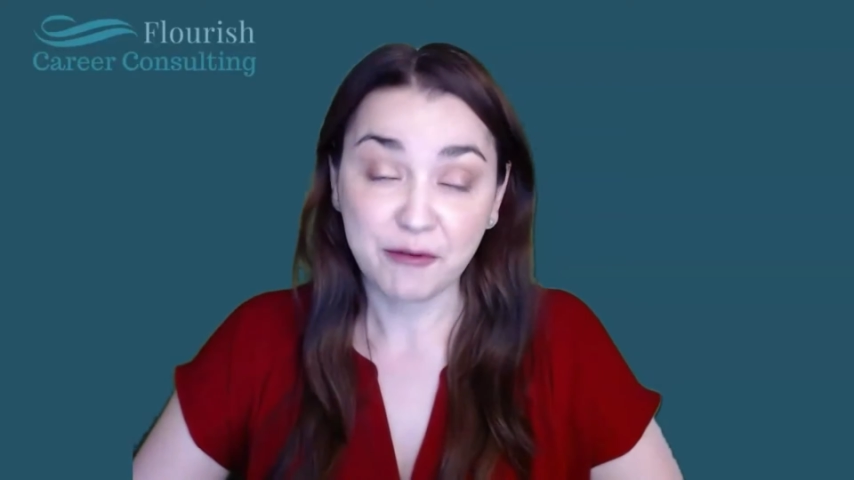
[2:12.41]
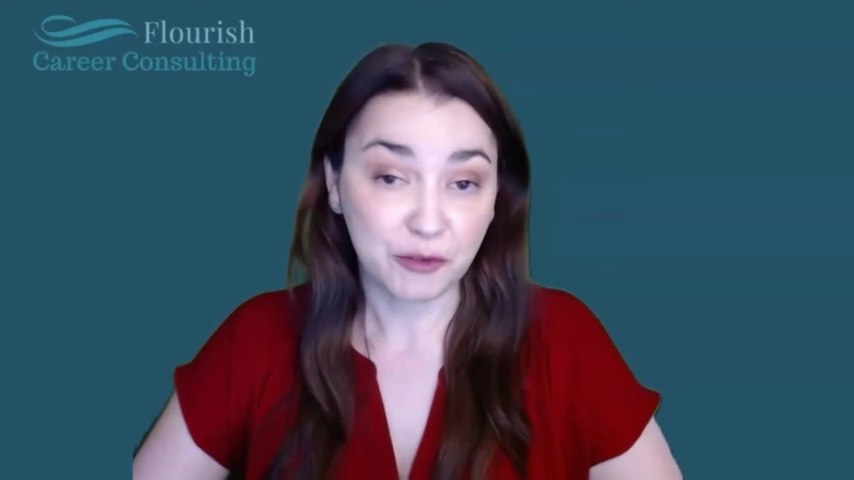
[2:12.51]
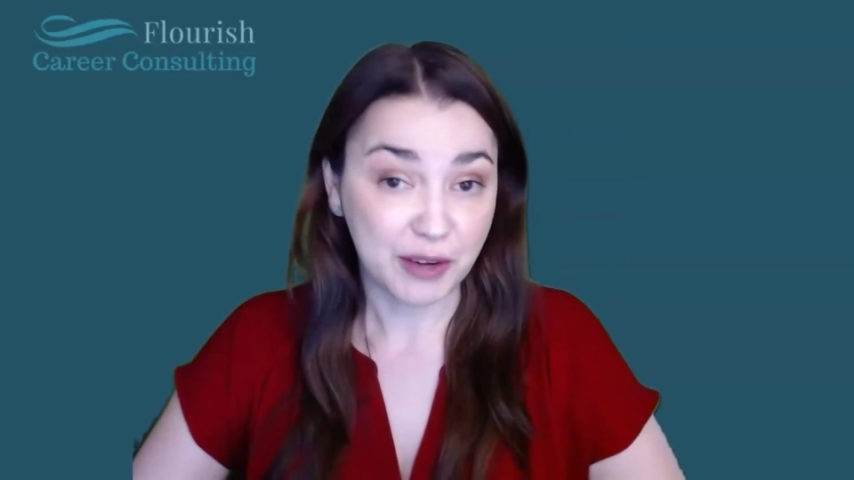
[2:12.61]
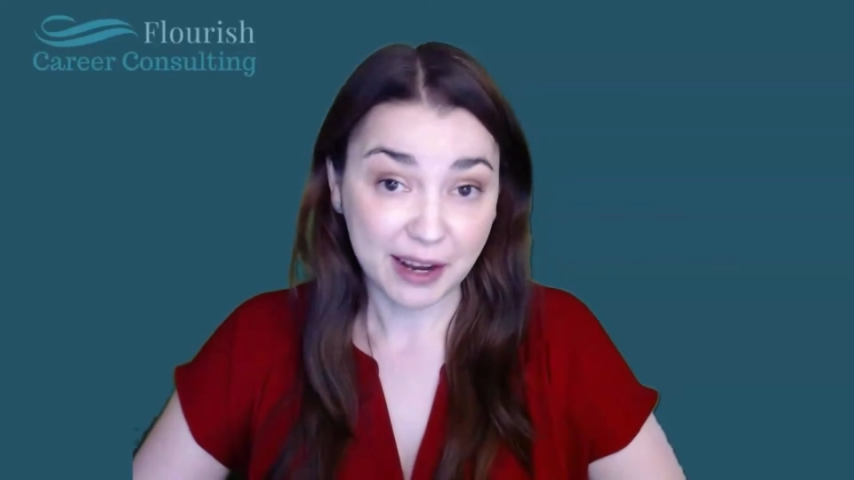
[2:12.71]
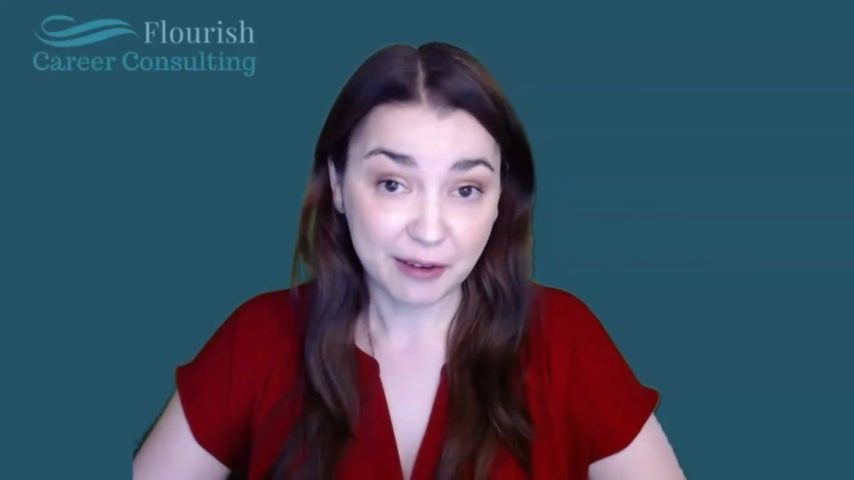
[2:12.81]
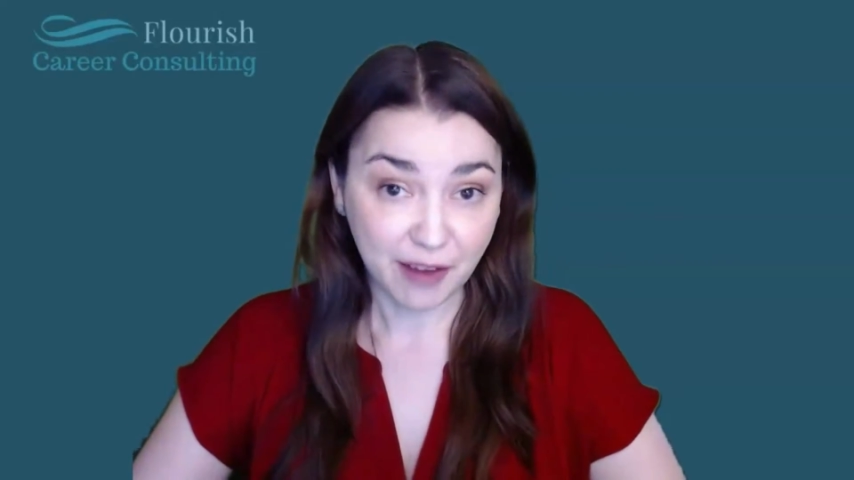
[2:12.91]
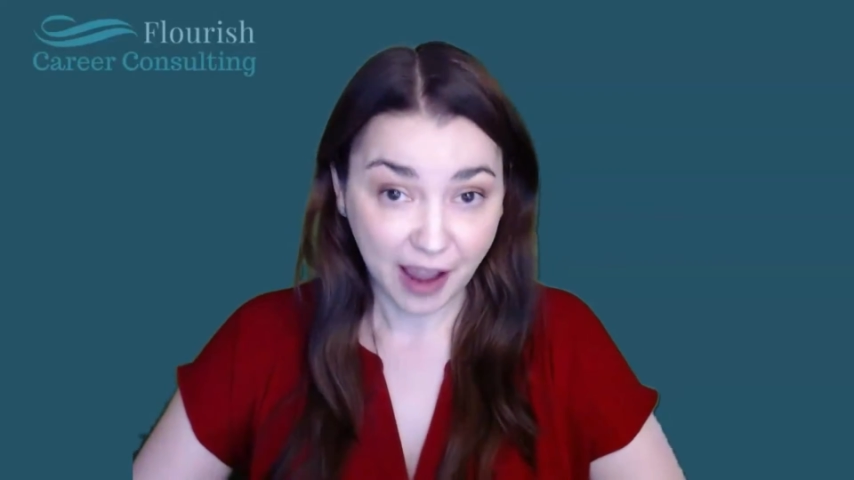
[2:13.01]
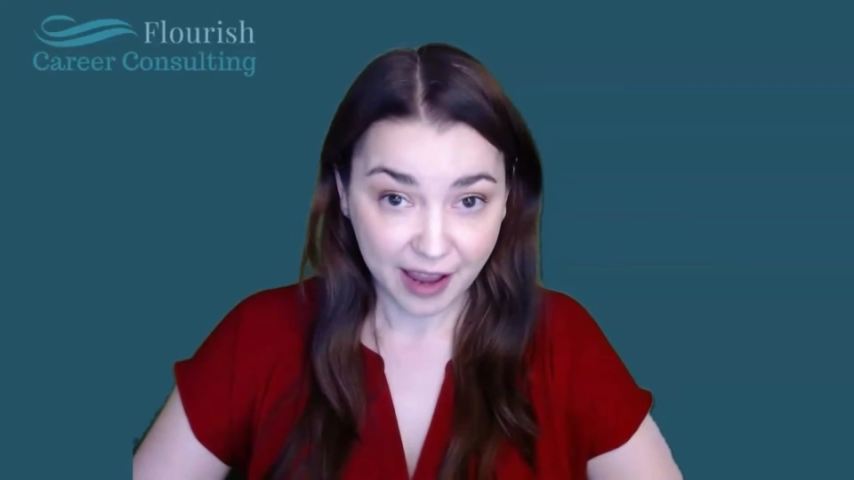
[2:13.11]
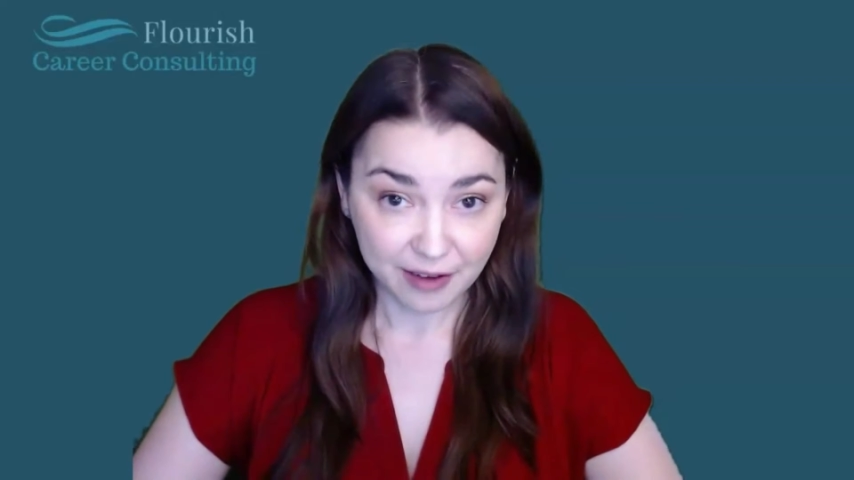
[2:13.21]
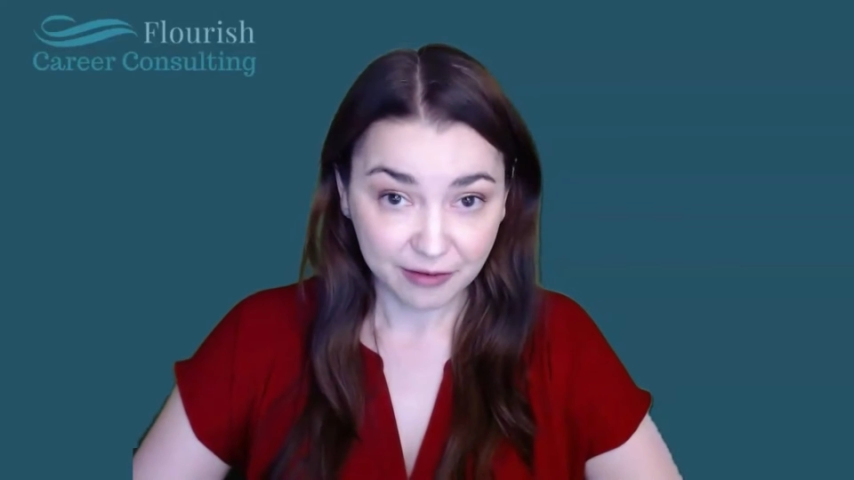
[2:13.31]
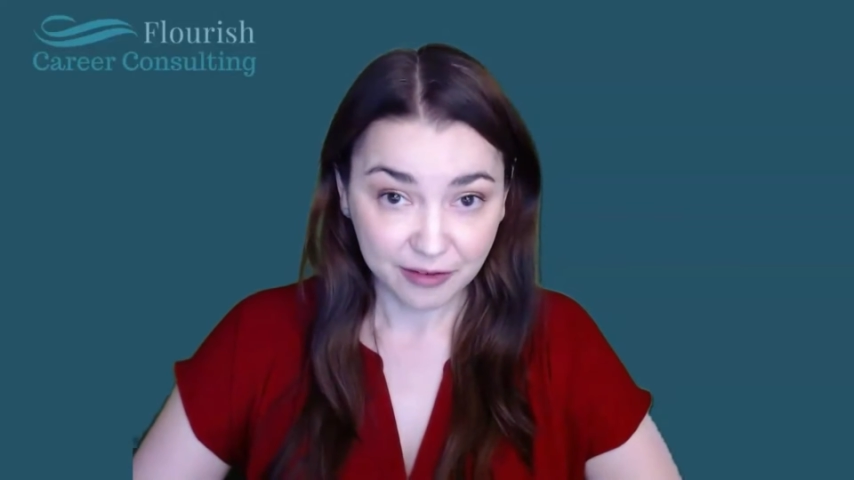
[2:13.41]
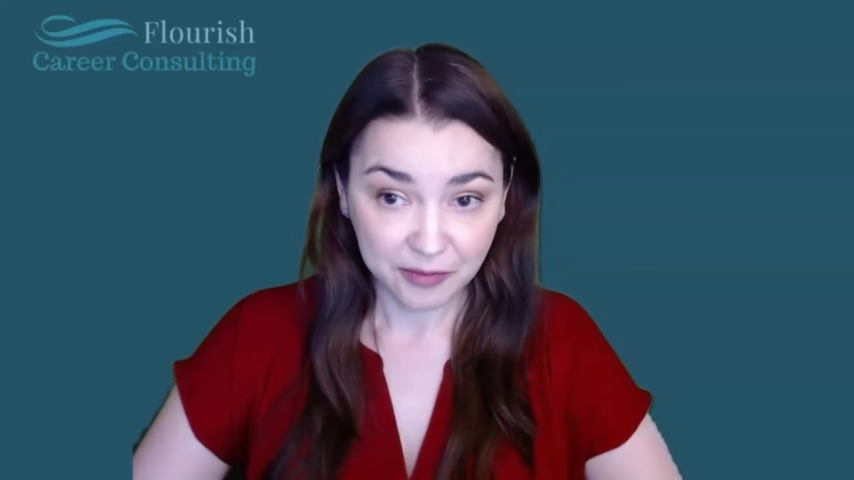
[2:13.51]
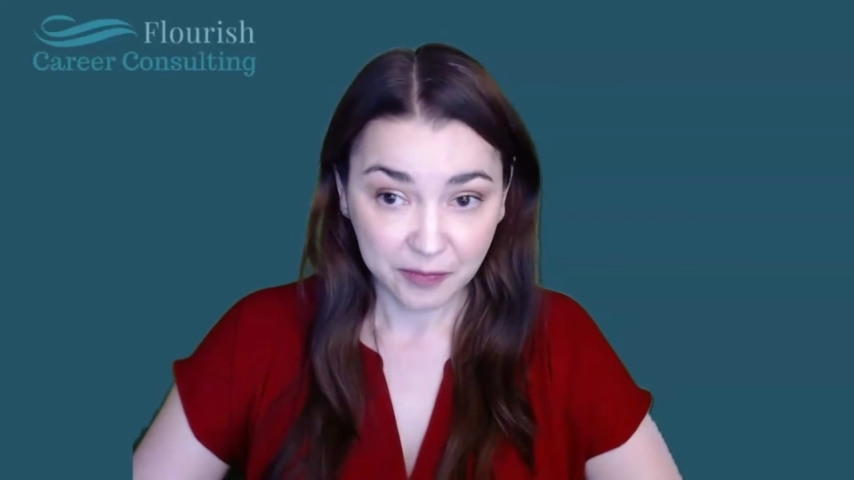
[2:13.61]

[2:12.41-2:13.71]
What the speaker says: 3 out of 5.